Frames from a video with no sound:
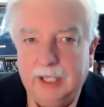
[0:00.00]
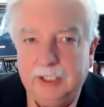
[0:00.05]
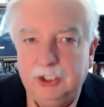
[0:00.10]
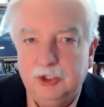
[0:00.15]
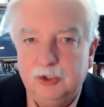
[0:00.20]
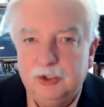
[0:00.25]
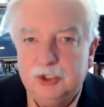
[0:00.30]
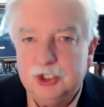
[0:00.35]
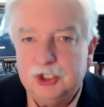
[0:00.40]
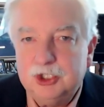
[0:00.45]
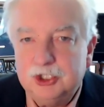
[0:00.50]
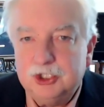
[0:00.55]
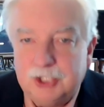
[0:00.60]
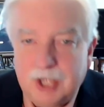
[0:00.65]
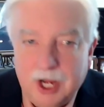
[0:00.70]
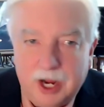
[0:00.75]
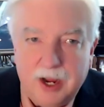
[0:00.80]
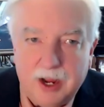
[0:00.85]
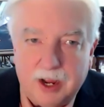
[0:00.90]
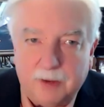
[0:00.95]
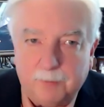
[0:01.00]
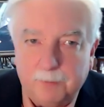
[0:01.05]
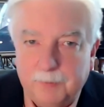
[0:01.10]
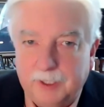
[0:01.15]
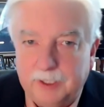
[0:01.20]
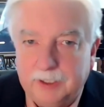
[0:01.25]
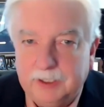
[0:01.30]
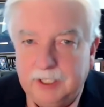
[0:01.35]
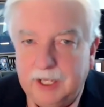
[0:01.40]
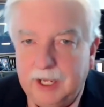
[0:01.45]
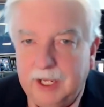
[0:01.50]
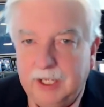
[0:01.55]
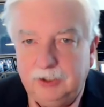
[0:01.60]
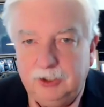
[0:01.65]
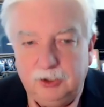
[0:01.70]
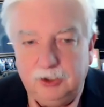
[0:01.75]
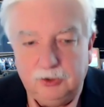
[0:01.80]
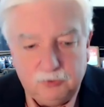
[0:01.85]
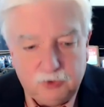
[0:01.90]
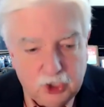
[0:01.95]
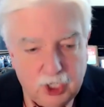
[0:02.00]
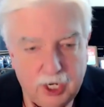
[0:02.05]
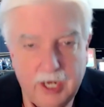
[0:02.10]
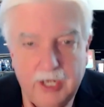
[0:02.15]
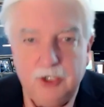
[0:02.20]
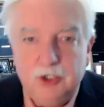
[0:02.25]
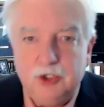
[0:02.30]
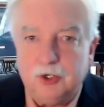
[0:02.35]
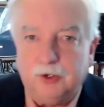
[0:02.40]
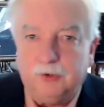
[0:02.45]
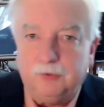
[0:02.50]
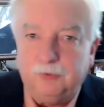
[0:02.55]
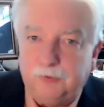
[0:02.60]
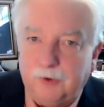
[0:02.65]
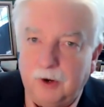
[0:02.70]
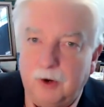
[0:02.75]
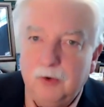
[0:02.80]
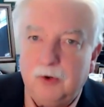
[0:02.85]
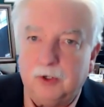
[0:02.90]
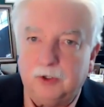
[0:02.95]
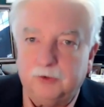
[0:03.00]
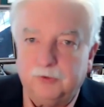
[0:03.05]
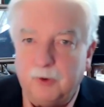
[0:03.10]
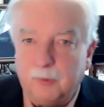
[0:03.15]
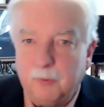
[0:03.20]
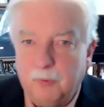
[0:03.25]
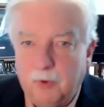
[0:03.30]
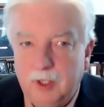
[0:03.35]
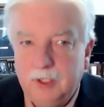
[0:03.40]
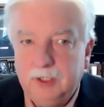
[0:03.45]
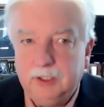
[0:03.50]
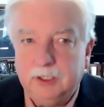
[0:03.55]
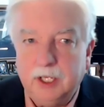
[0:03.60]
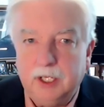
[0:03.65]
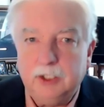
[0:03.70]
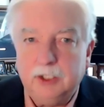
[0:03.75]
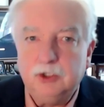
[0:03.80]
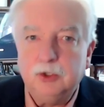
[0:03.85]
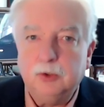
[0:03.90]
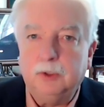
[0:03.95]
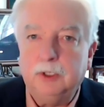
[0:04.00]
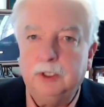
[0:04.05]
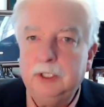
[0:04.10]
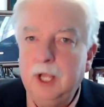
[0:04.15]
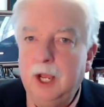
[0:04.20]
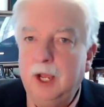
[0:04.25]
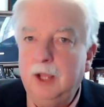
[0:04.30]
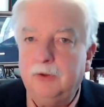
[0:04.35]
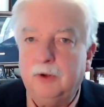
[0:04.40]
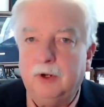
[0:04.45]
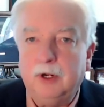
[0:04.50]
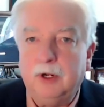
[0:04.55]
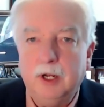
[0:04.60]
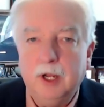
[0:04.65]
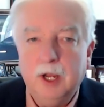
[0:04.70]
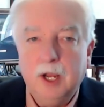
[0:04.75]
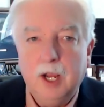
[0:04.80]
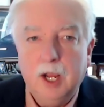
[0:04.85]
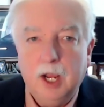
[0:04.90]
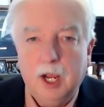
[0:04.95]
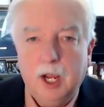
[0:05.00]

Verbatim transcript: and you stop and you change your focus from one thing to another,